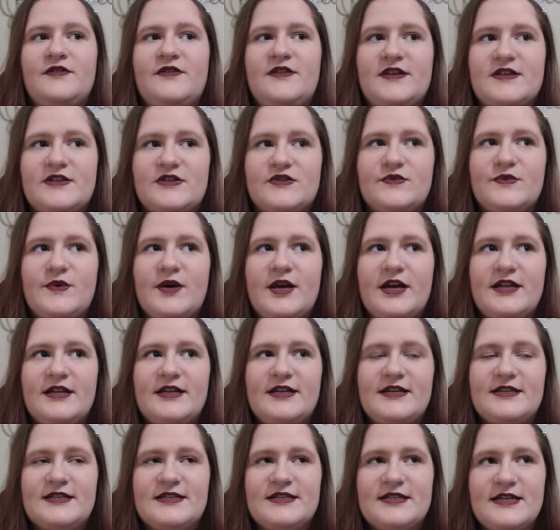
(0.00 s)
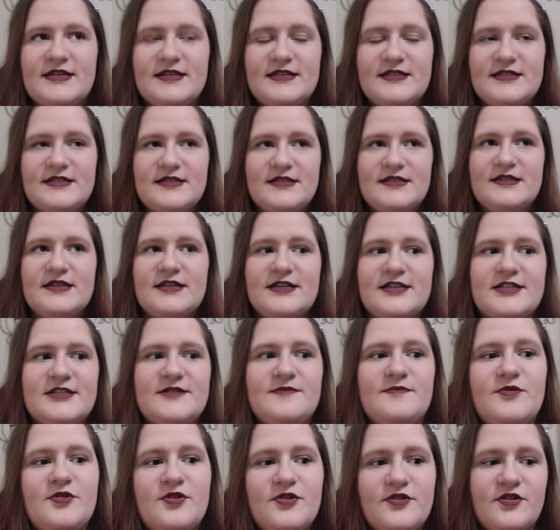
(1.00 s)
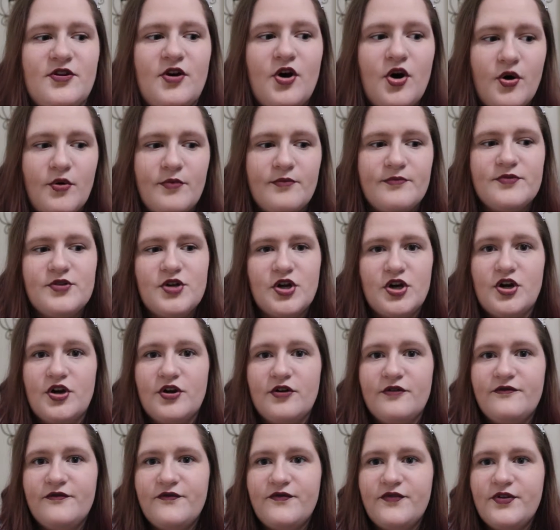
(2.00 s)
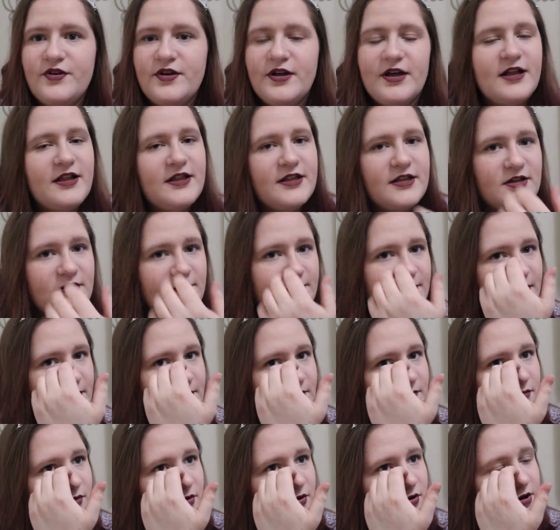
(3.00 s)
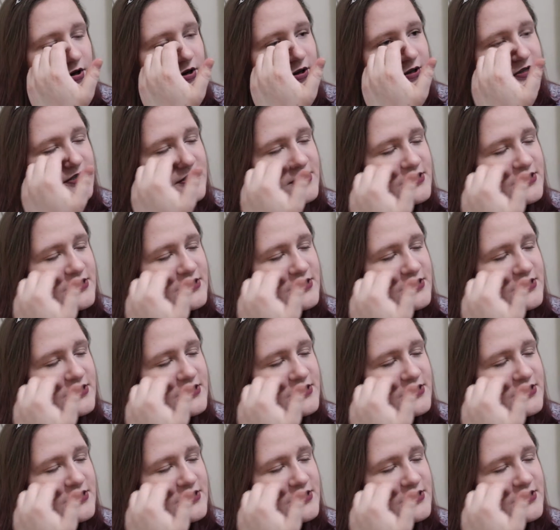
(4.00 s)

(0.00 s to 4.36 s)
this one, it's nice to explore the home turf a little bit more.